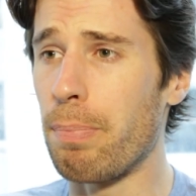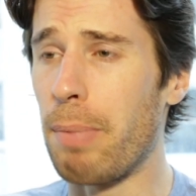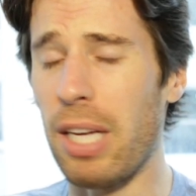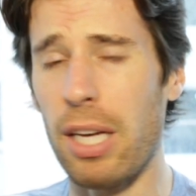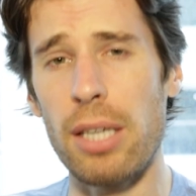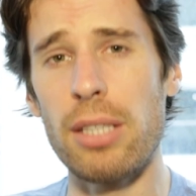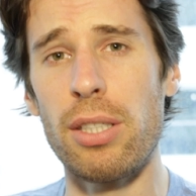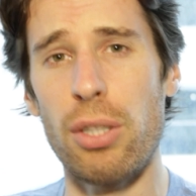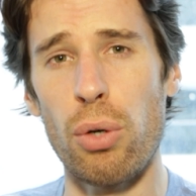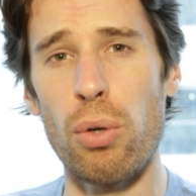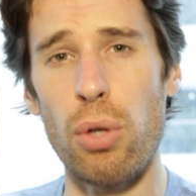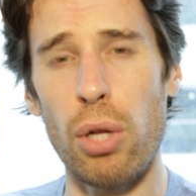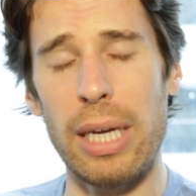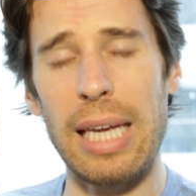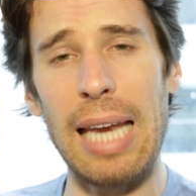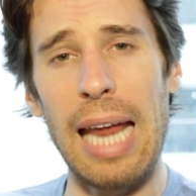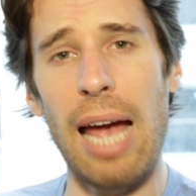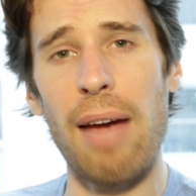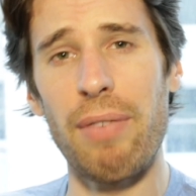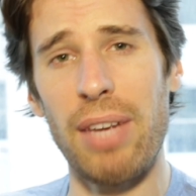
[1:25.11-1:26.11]
because they're
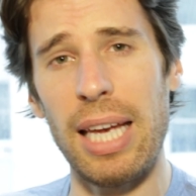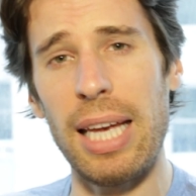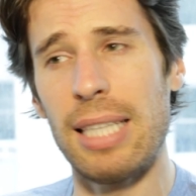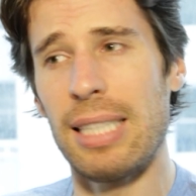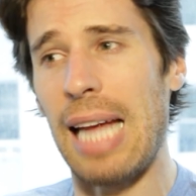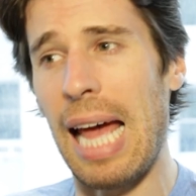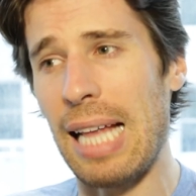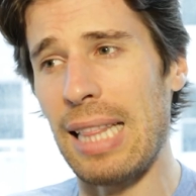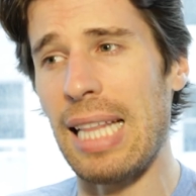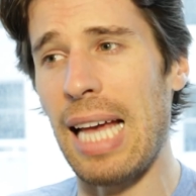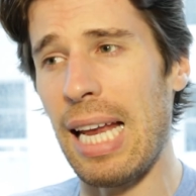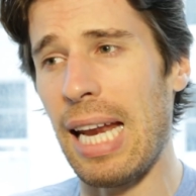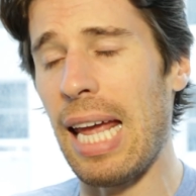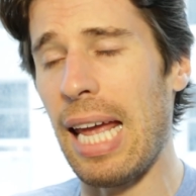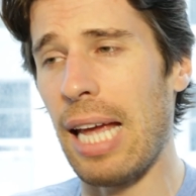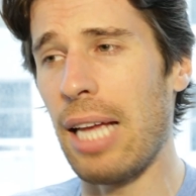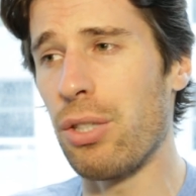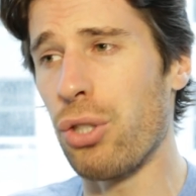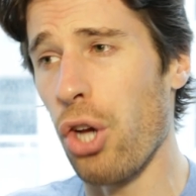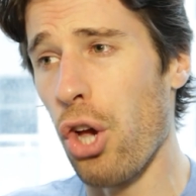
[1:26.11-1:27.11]
looking to have kids at that
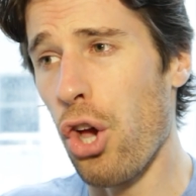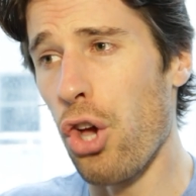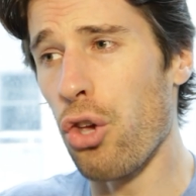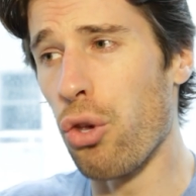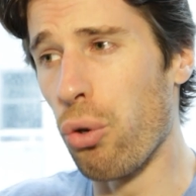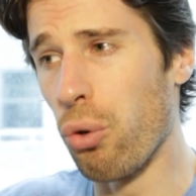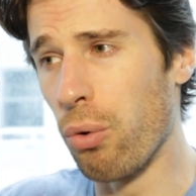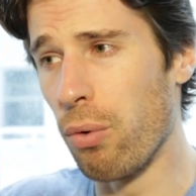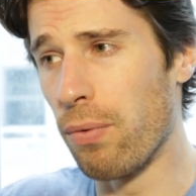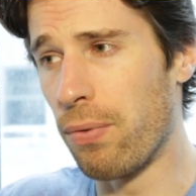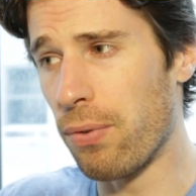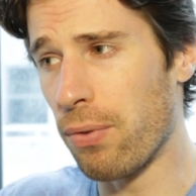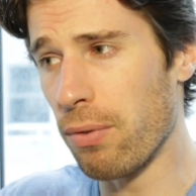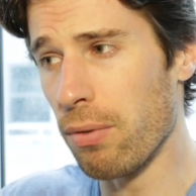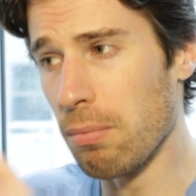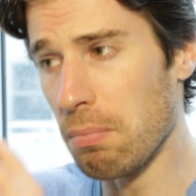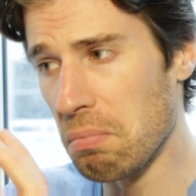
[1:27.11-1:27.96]
age, you've,